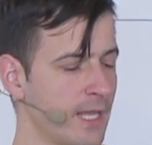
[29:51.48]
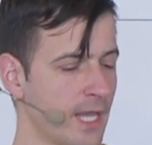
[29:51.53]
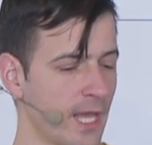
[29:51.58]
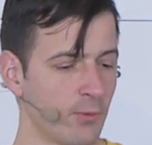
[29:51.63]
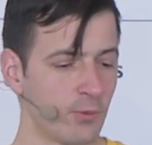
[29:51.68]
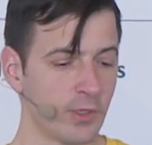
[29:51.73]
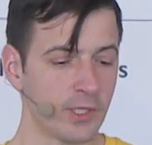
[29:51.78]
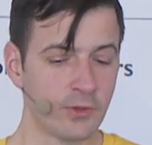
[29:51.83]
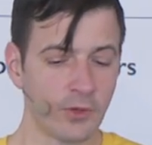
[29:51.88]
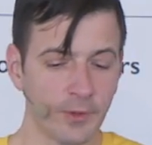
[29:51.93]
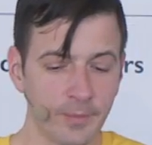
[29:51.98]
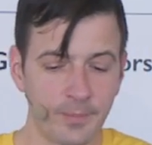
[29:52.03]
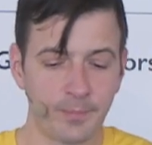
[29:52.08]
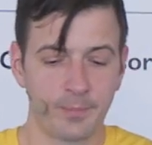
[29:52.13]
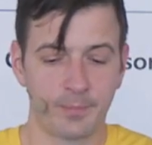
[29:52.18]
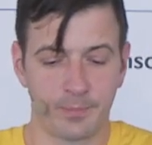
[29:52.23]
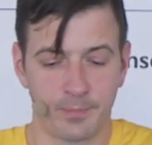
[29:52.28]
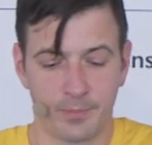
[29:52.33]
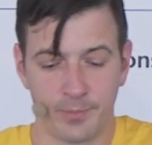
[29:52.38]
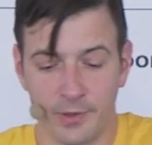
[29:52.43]
And we could
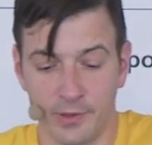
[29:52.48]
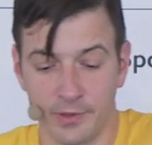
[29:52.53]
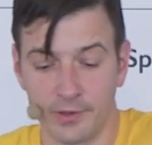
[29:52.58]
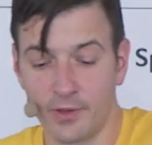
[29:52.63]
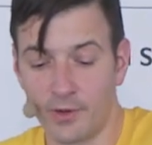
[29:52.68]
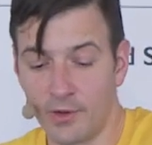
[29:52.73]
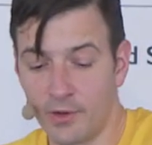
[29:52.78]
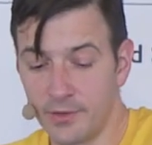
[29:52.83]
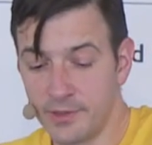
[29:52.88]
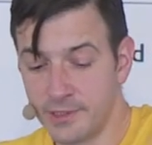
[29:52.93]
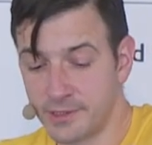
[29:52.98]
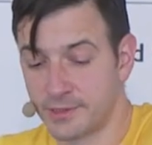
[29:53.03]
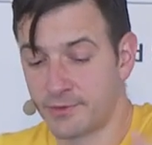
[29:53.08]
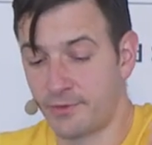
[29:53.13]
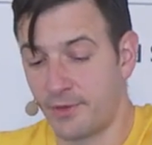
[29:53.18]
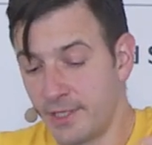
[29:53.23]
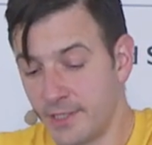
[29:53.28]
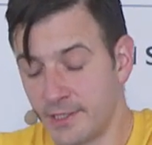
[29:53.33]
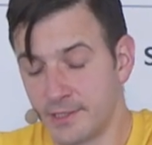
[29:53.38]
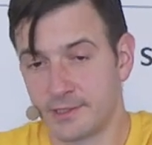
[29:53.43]
put all these
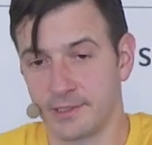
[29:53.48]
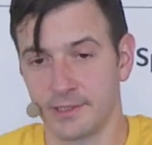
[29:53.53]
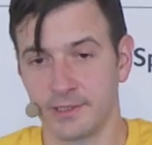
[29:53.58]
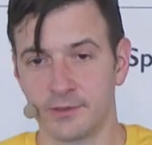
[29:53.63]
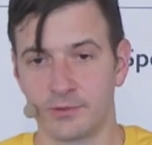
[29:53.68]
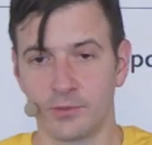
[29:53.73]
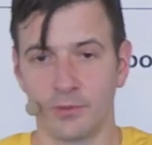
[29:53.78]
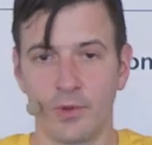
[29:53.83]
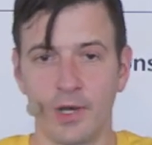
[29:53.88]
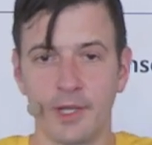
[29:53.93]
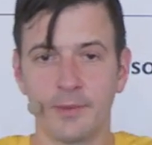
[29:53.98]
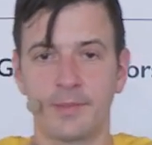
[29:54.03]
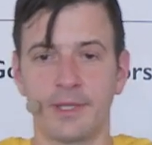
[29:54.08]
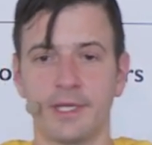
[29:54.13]
things into one